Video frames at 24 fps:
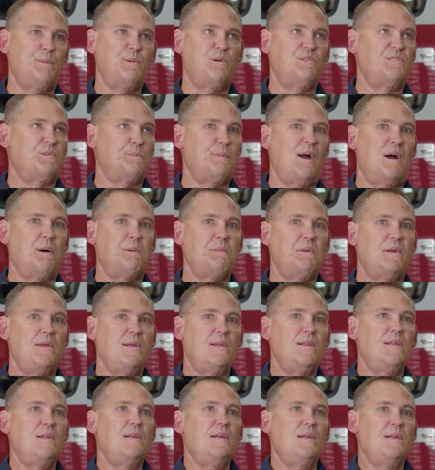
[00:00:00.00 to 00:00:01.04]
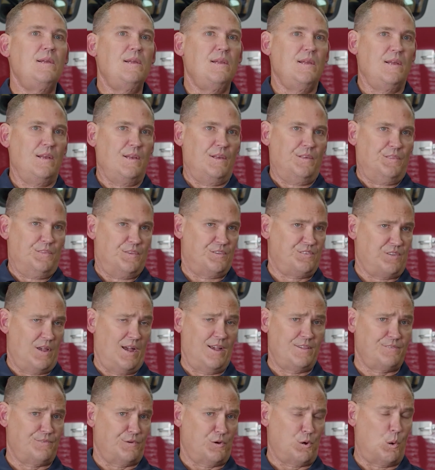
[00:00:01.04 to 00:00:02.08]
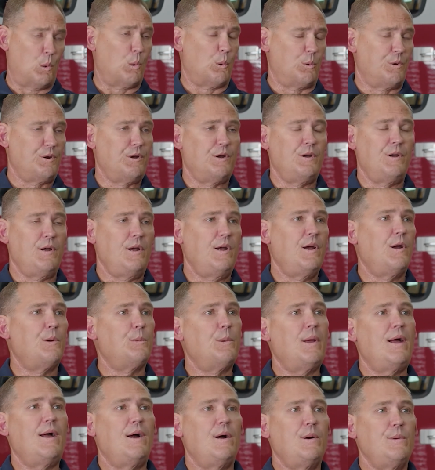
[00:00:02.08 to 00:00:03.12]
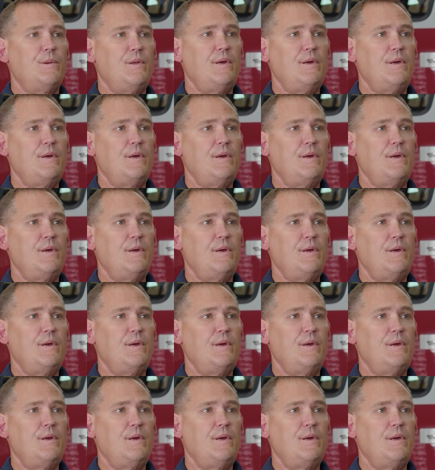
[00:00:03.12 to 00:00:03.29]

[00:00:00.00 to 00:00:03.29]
it was about the size of a quarter around.